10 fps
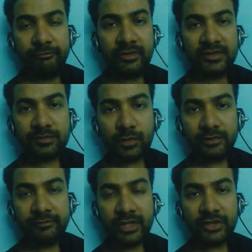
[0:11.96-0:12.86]
Various
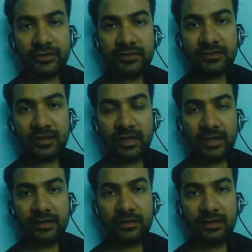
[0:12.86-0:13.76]
modifications
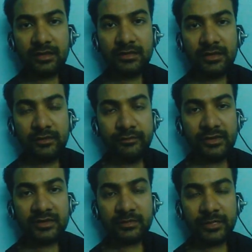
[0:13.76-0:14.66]
and
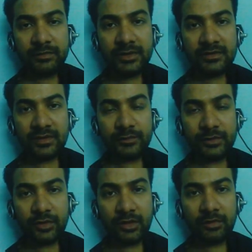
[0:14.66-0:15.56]
various amendments have
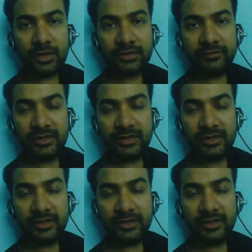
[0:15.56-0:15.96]
been brought about.